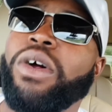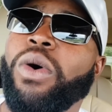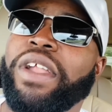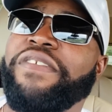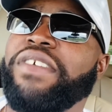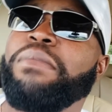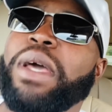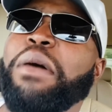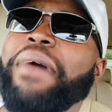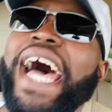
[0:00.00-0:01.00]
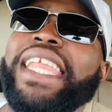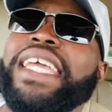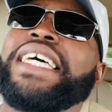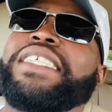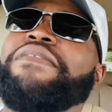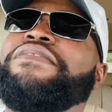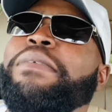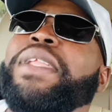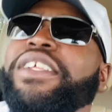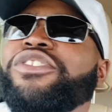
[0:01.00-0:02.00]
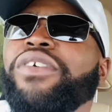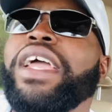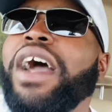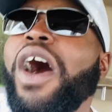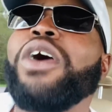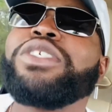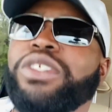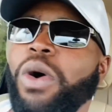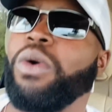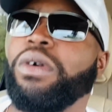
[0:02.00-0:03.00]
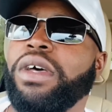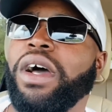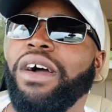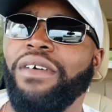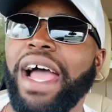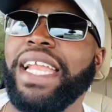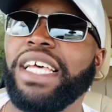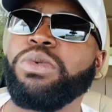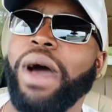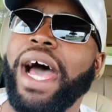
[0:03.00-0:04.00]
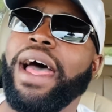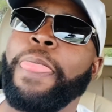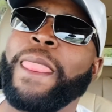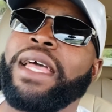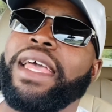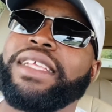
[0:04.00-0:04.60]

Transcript: on the female body is a feminine trait also, all right? That's why in